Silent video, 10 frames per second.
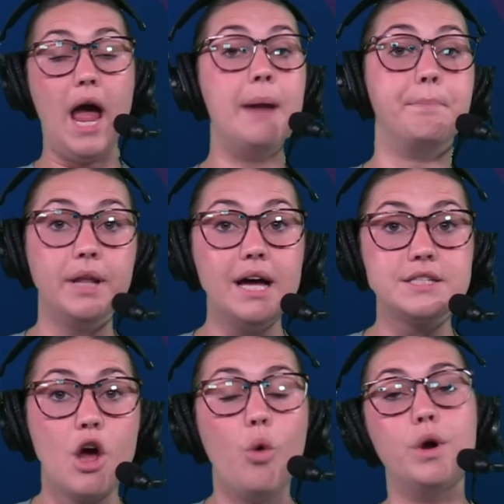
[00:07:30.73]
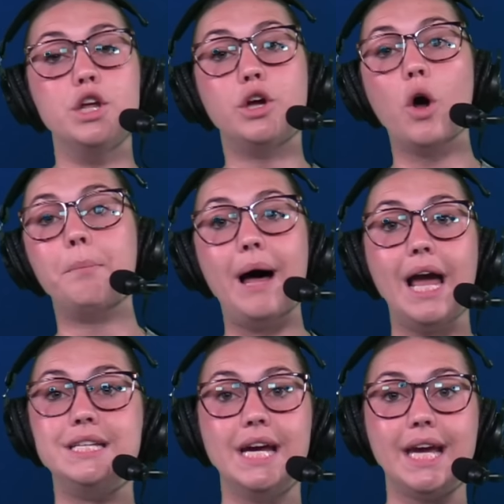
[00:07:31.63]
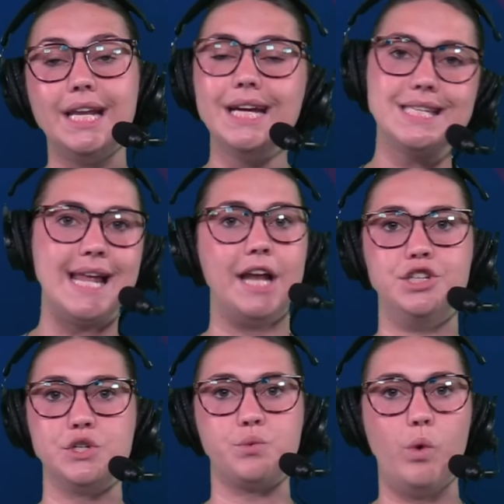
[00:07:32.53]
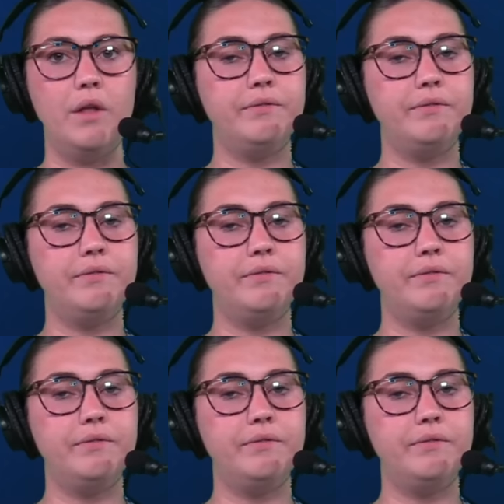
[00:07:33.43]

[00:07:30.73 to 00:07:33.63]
And plus, when you go to buy a ticket, it's not just one.